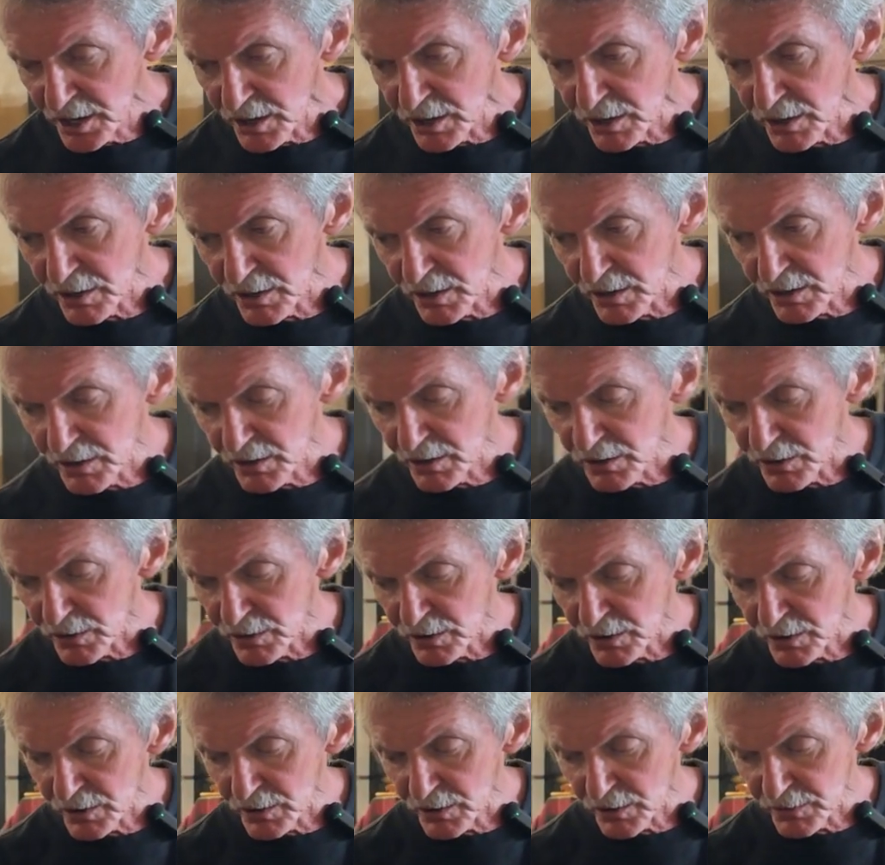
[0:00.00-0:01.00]

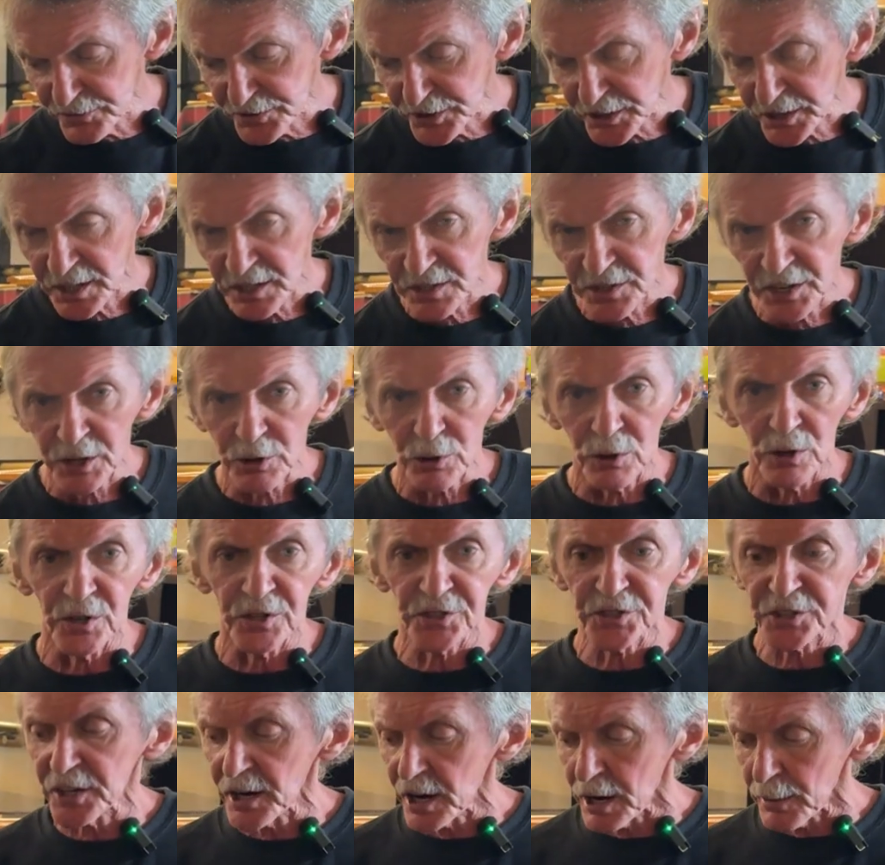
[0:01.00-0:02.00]
of they
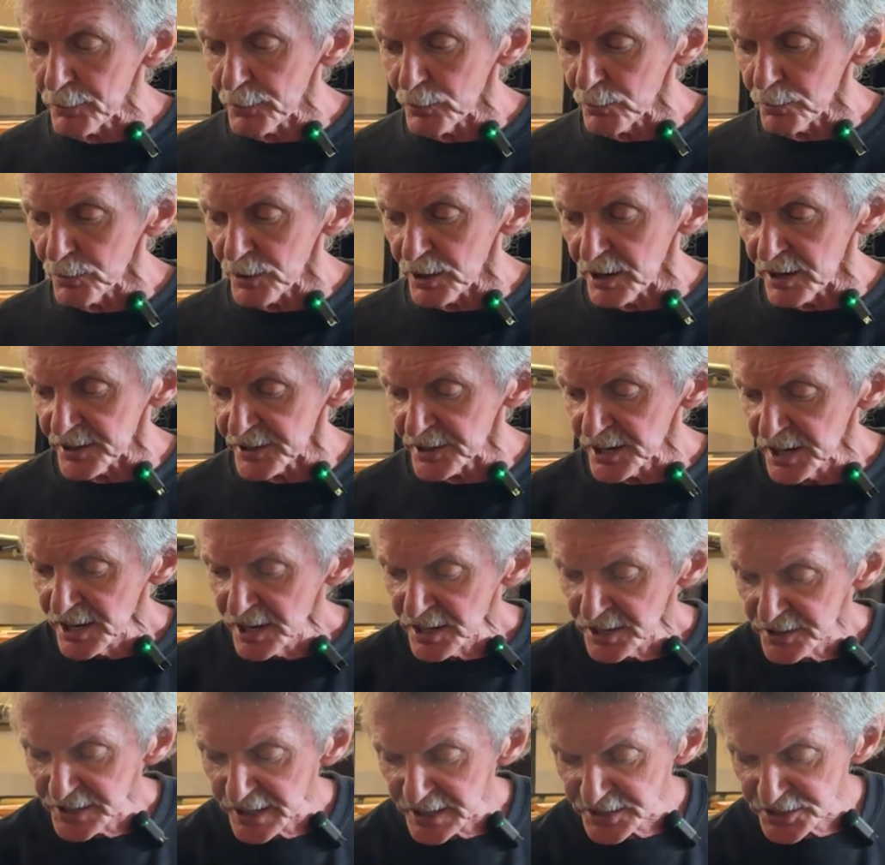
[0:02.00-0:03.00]
call it copper bar,
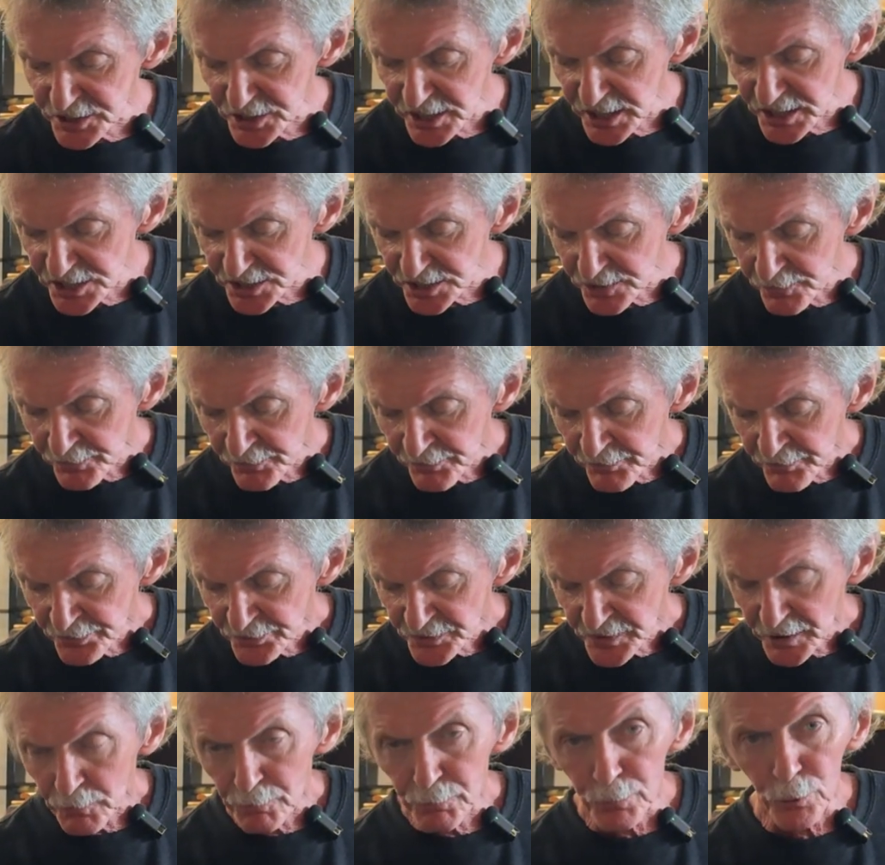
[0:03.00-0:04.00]
that this
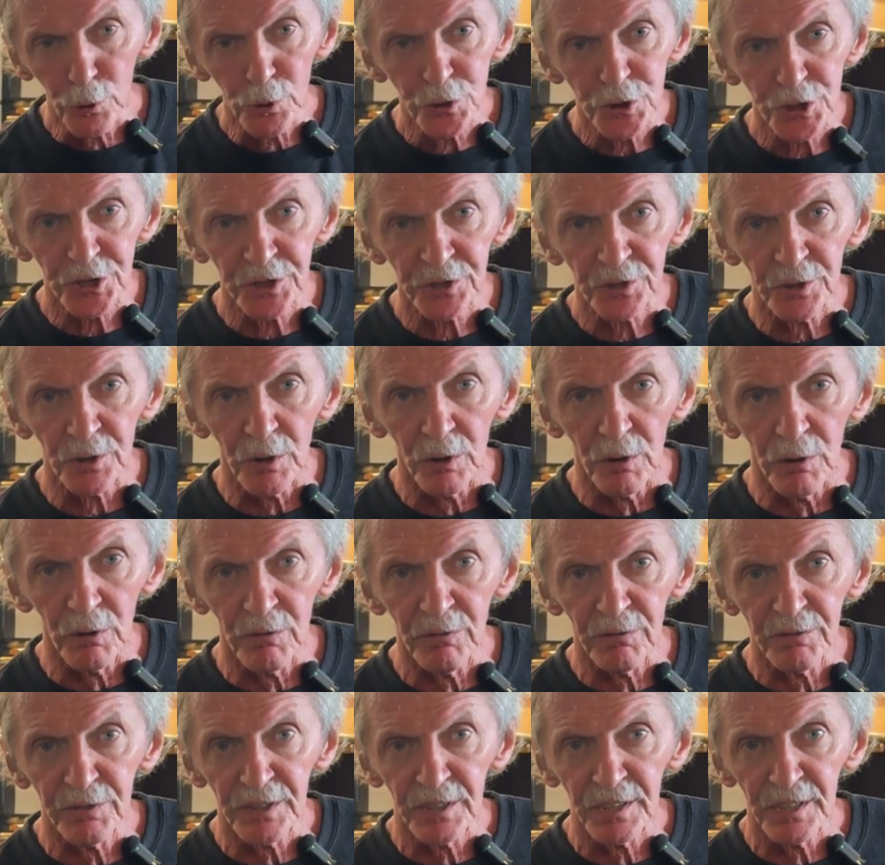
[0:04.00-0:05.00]
portion
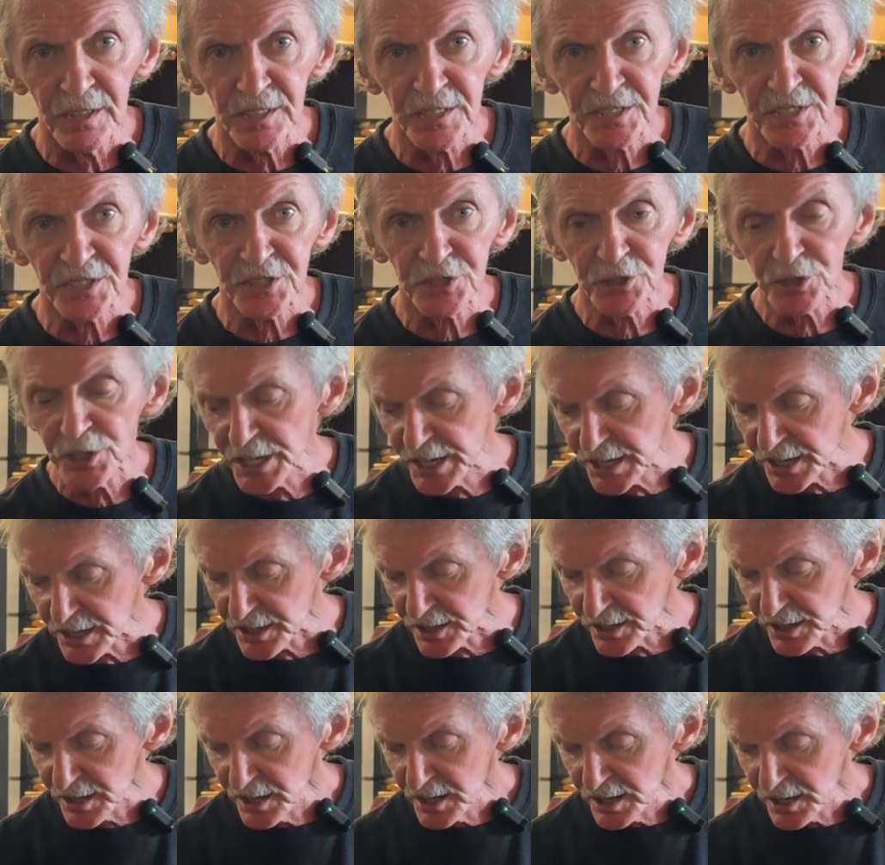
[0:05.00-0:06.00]
of
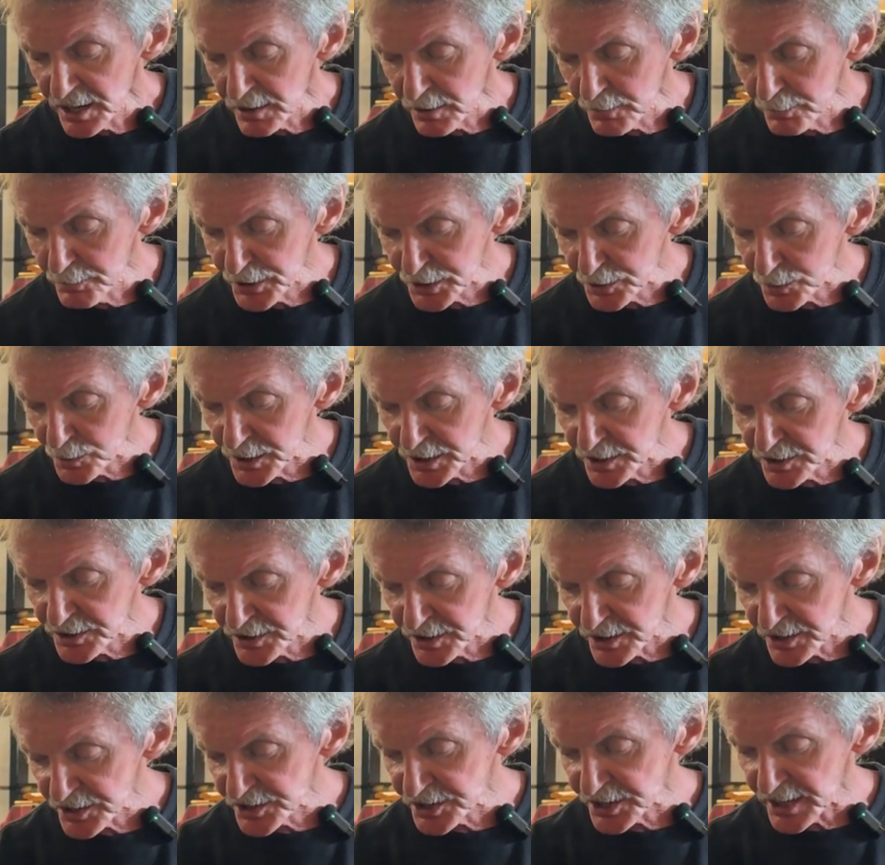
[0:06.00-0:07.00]
string
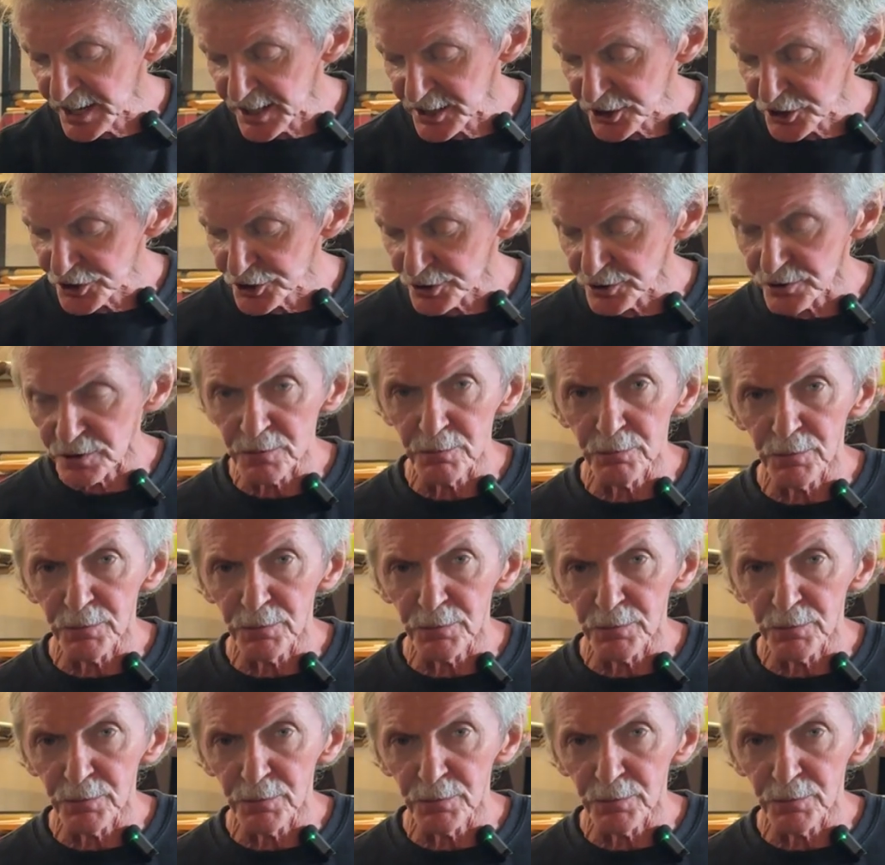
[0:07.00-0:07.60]
between this actual